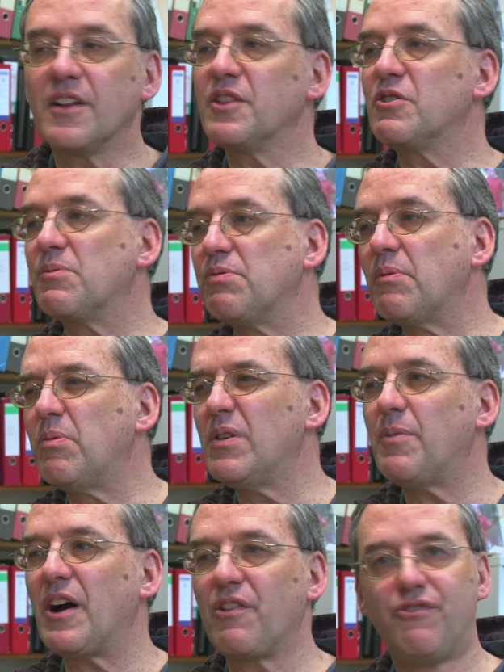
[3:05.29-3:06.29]
There are probably
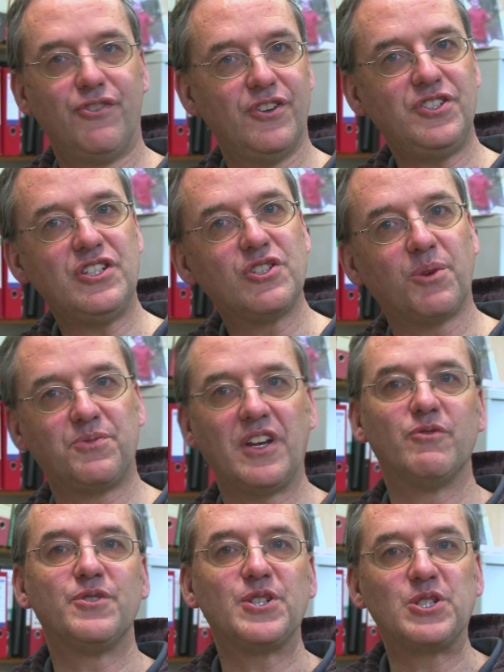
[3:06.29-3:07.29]
about 30 top
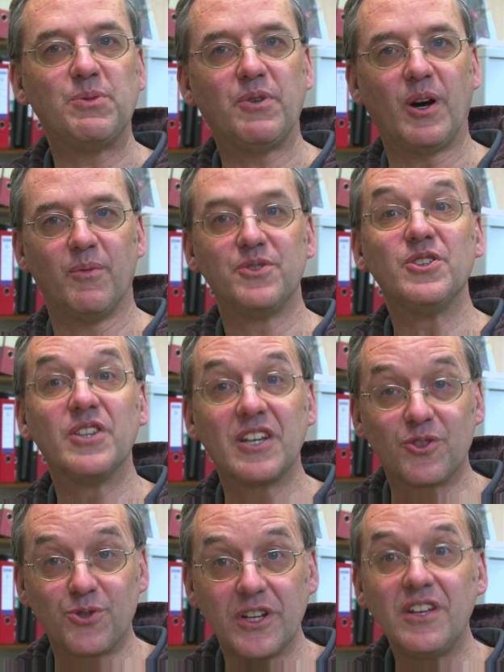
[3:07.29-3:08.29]
10 physics departments in the
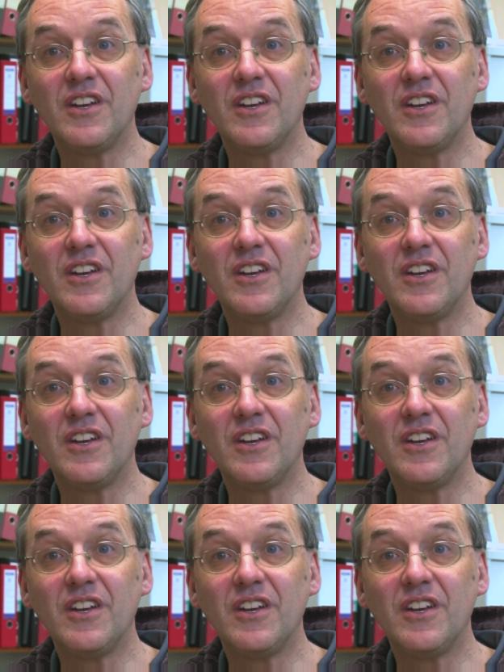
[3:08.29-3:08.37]
country.